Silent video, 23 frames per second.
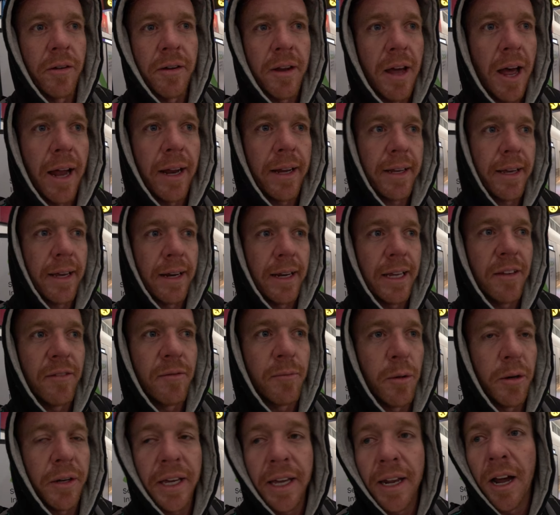not gonna even
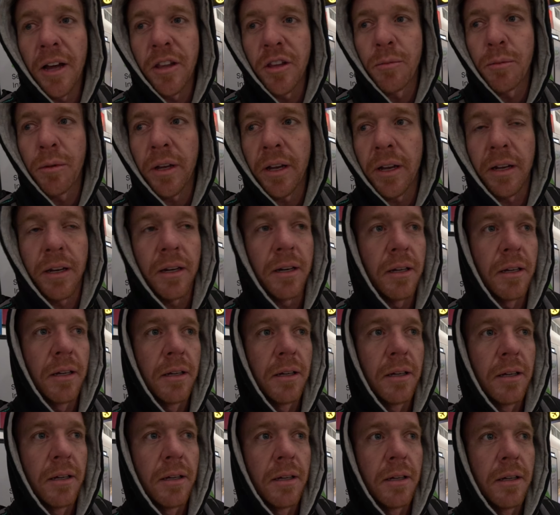be able to get on the plane.
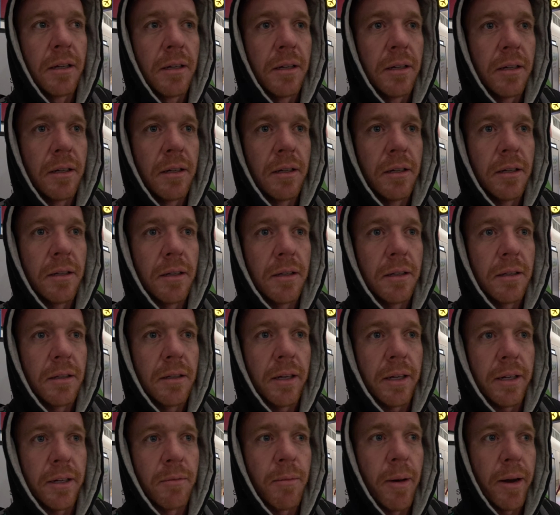
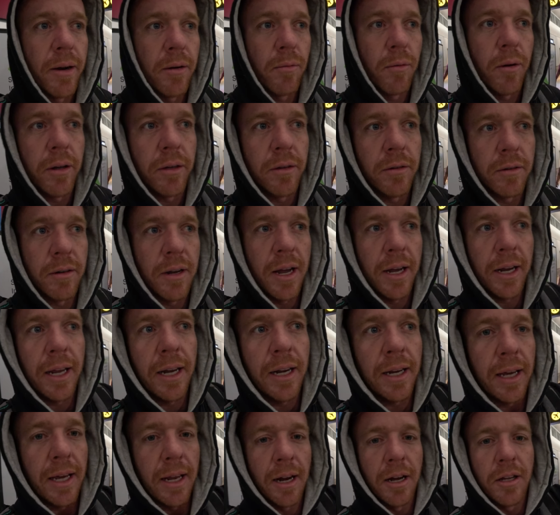Like no matter what, you're not
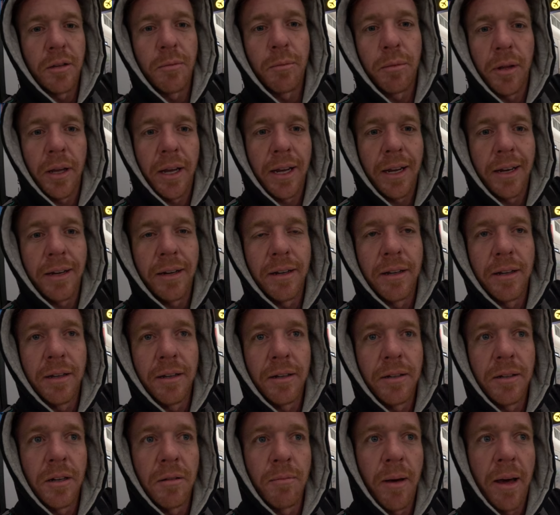gonna get on the plane,
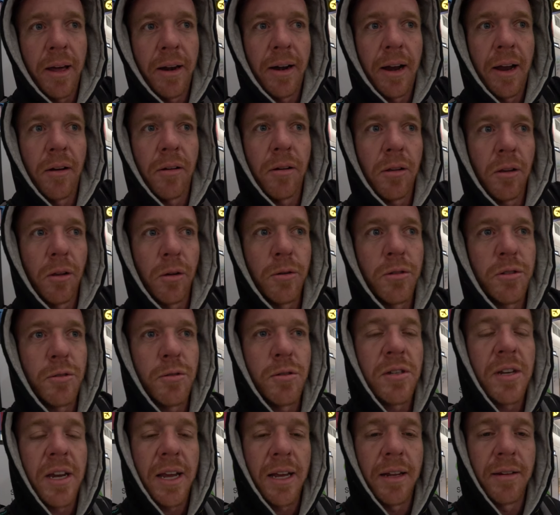no matter how close you
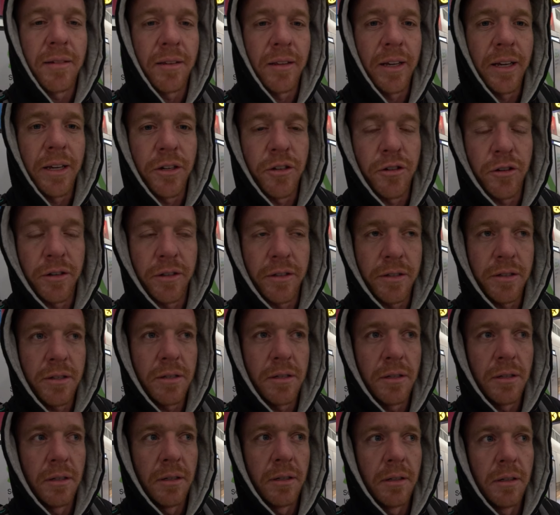stand to the entrance.
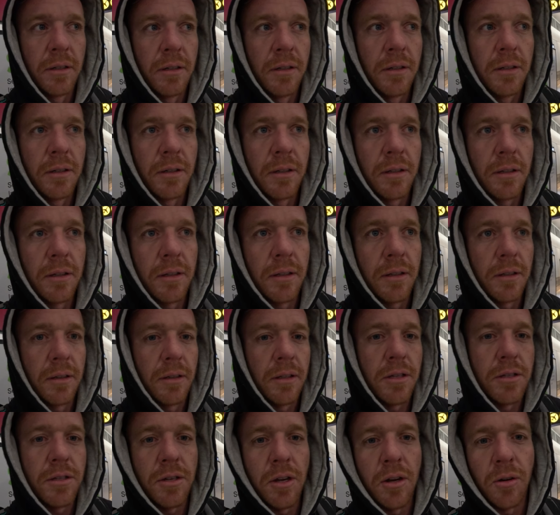
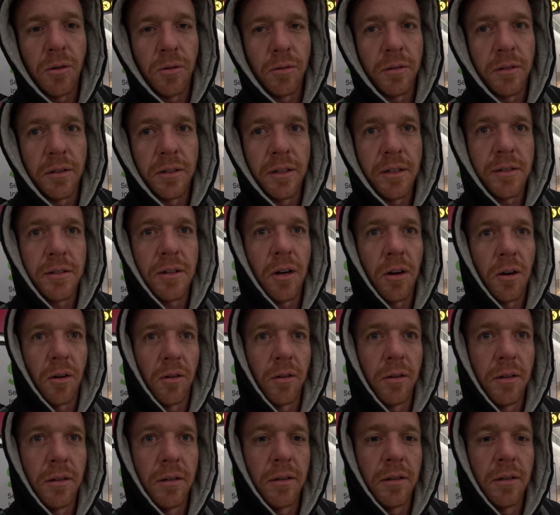The zone is
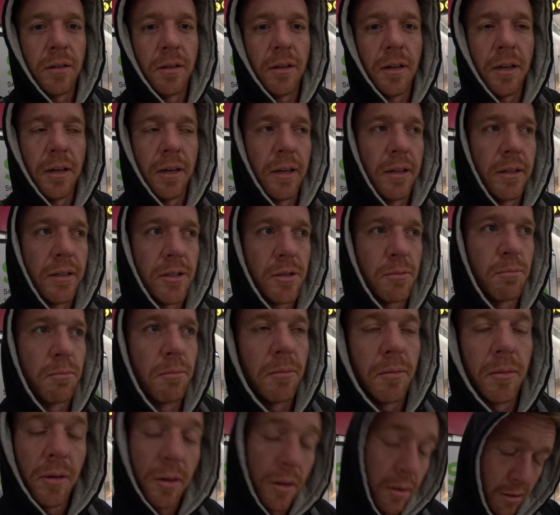called. It just
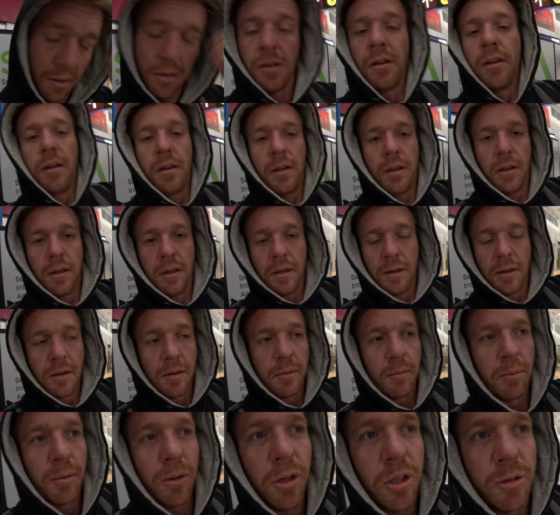
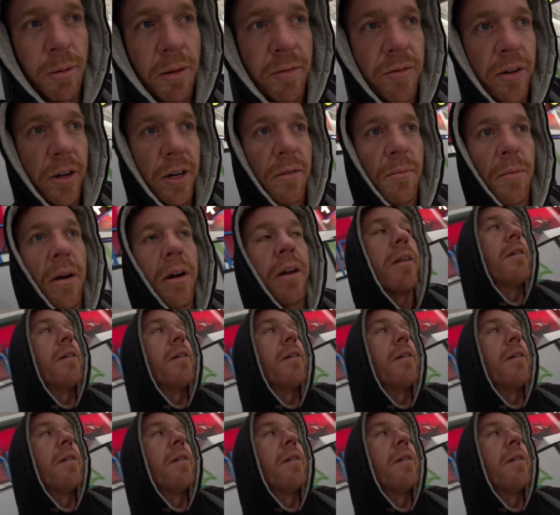blows my fucking mind.